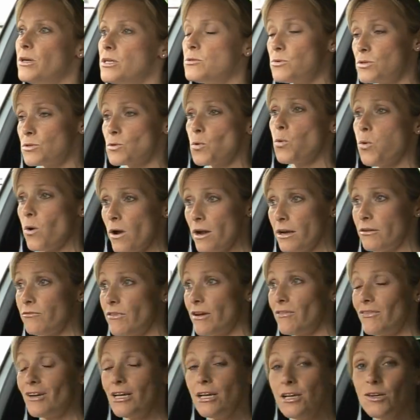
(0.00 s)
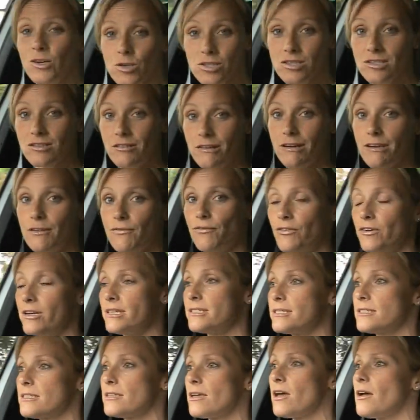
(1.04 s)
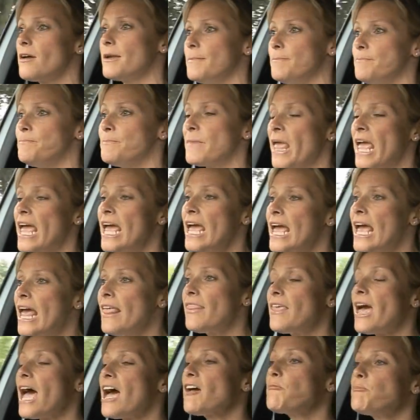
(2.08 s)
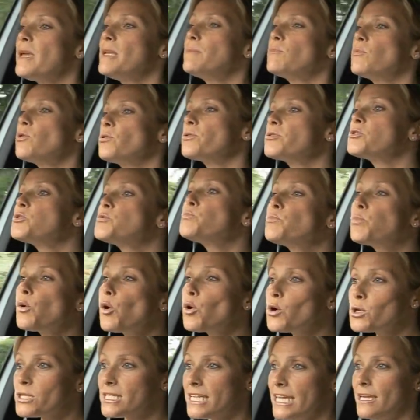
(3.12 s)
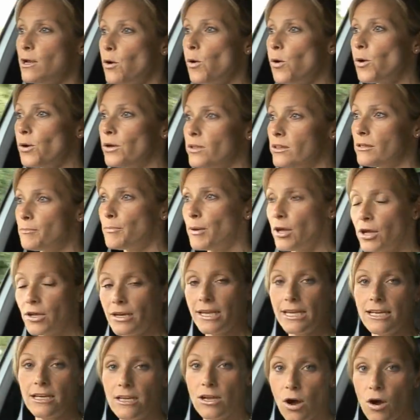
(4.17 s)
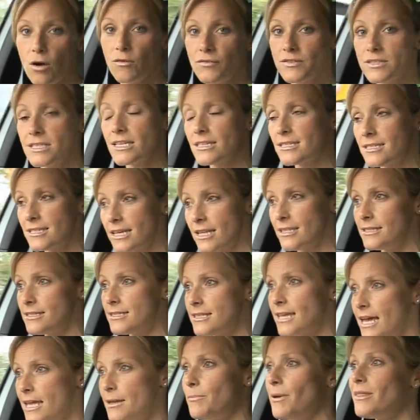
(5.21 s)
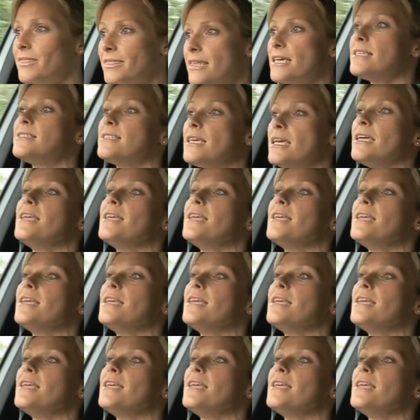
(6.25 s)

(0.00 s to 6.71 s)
which was quite revolutionary for its time. There have been more sporty oil-burning Golfs since then, but this